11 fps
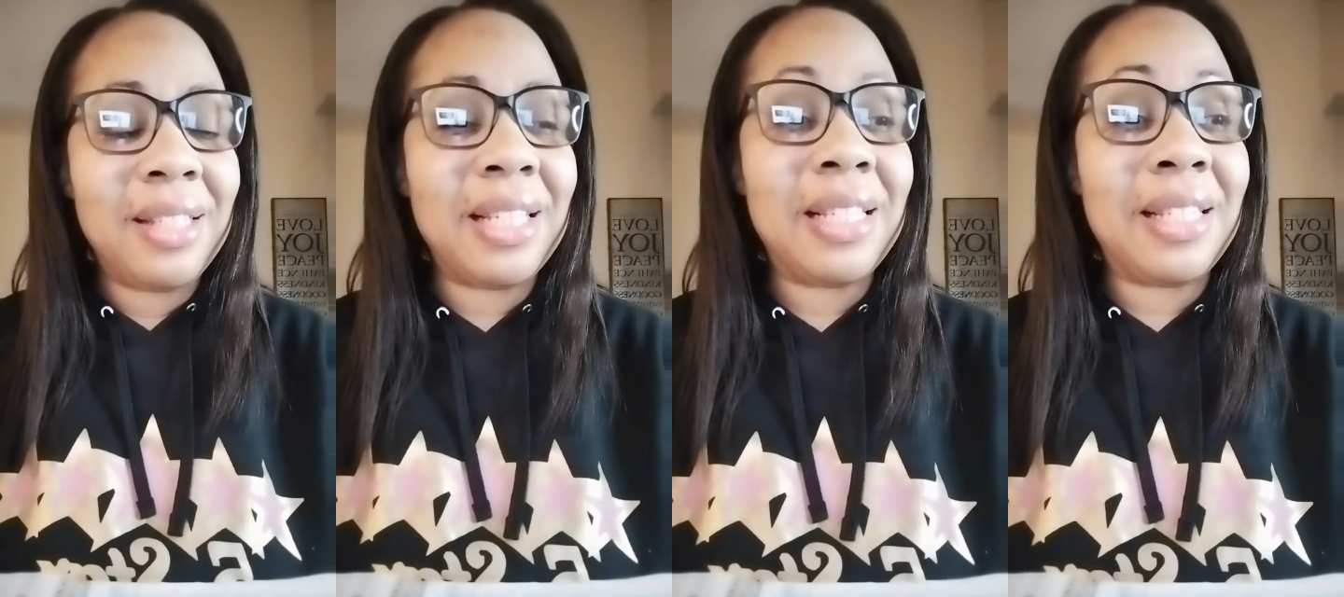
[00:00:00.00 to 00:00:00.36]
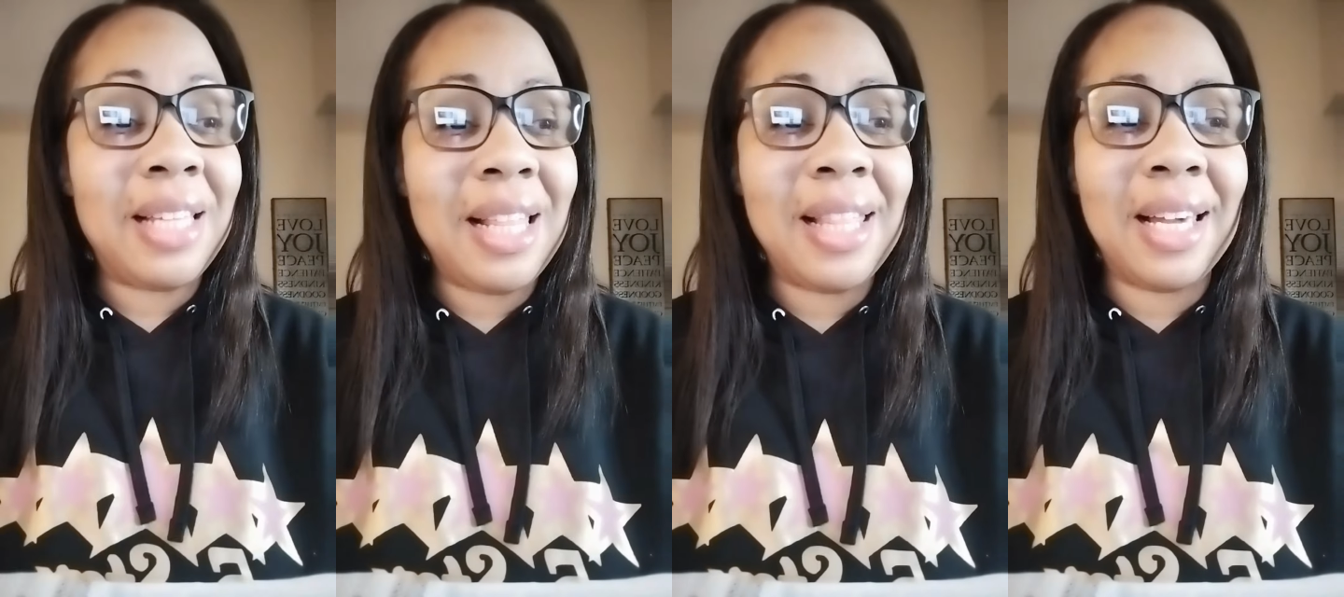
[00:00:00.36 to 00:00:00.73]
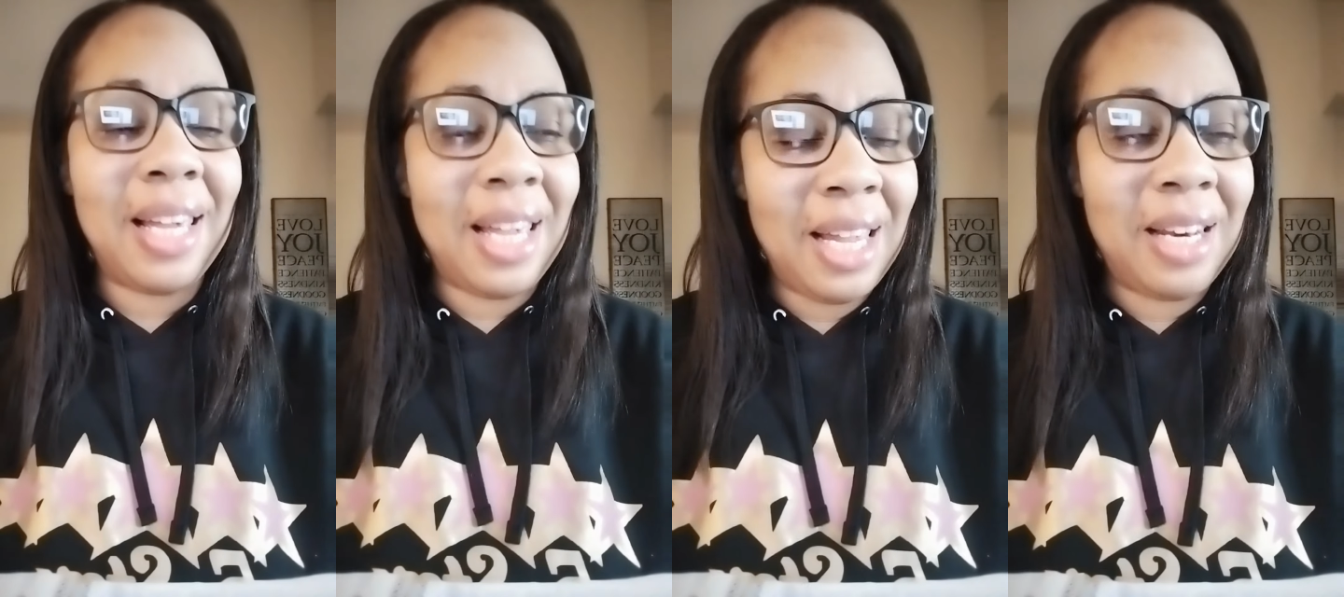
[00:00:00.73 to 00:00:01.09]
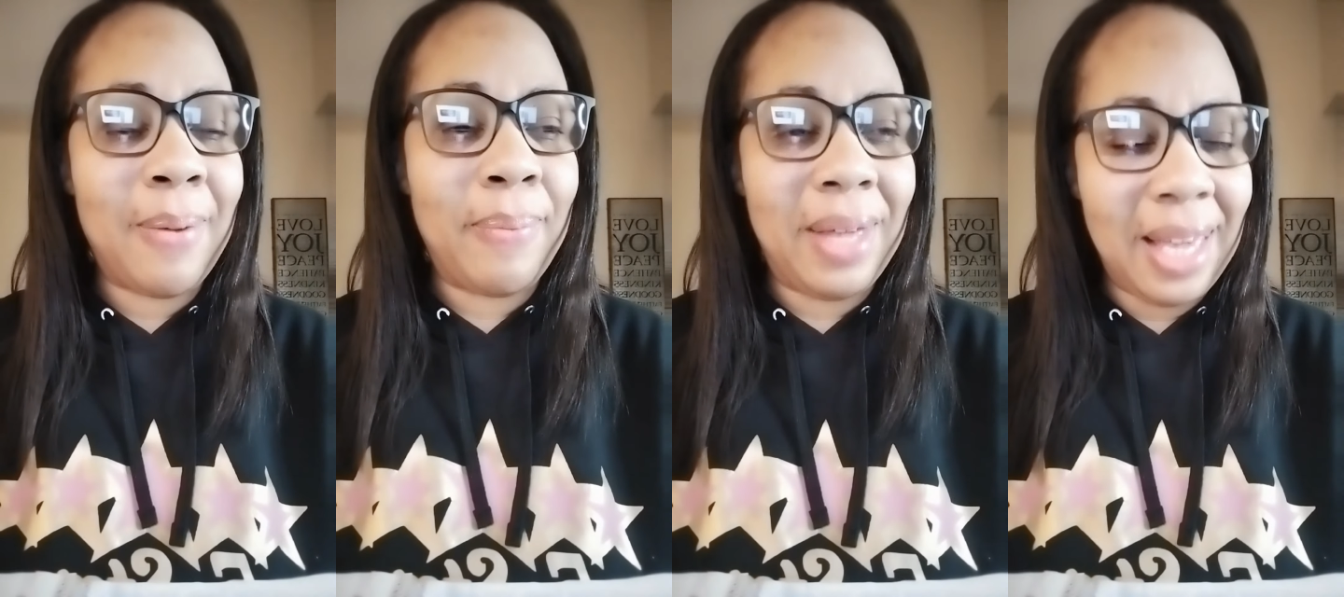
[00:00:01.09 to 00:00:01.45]
to see the
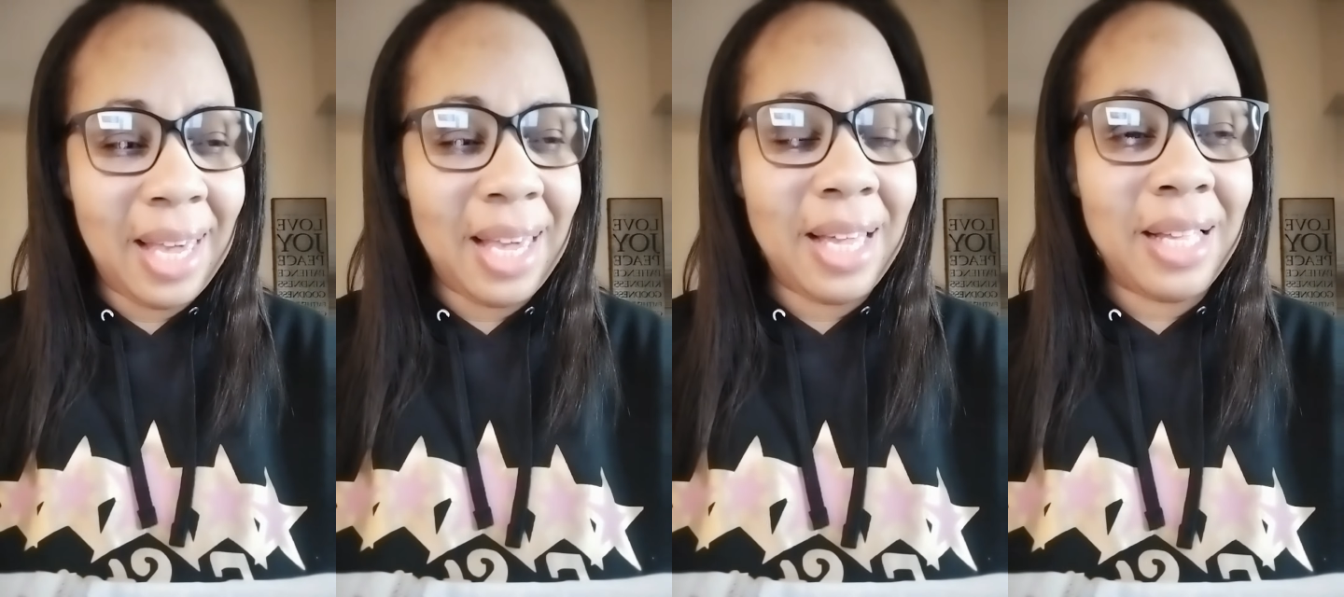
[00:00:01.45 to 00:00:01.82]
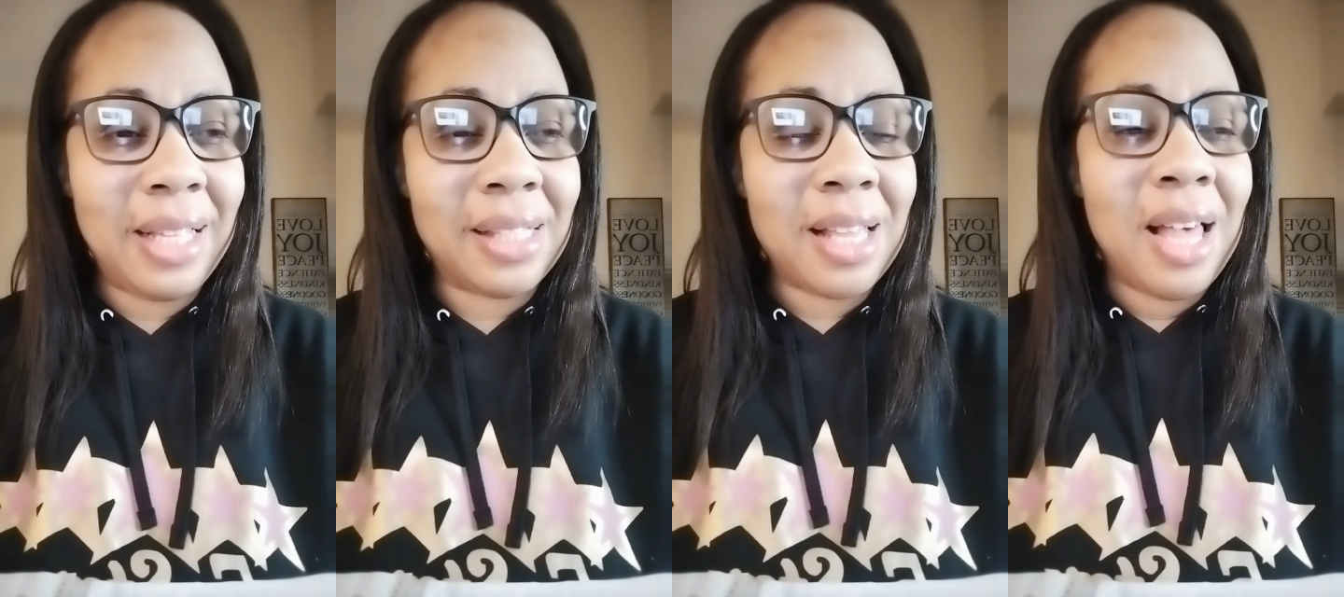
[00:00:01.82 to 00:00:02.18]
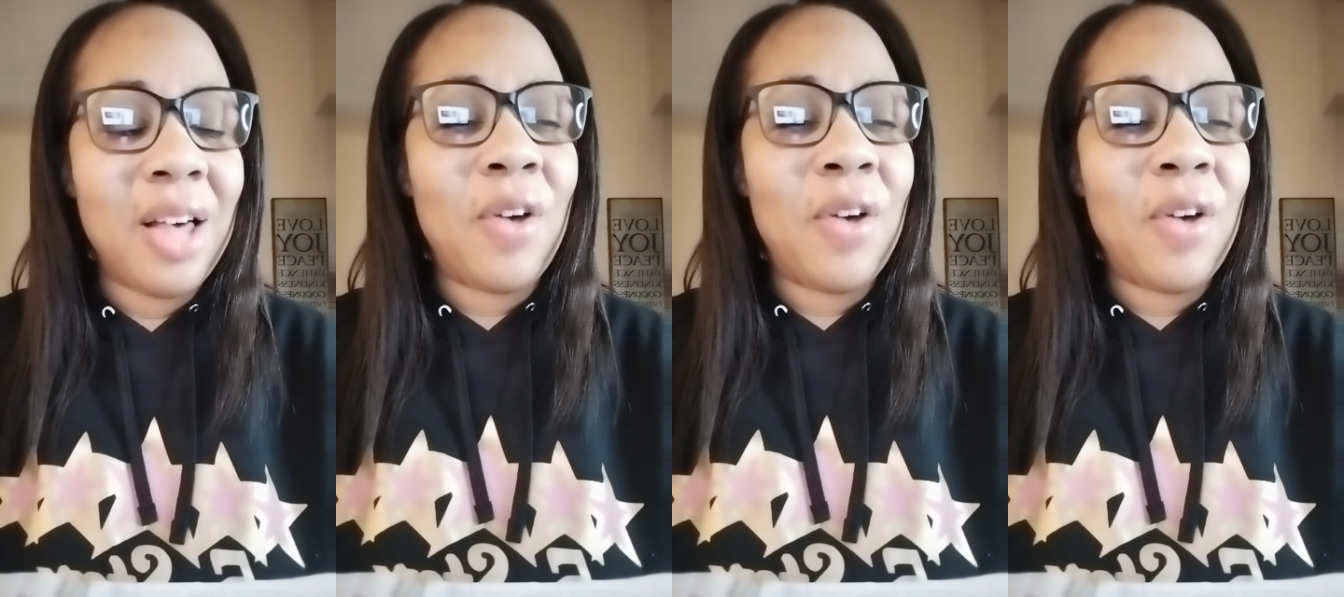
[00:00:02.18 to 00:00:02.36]
kingdom keys.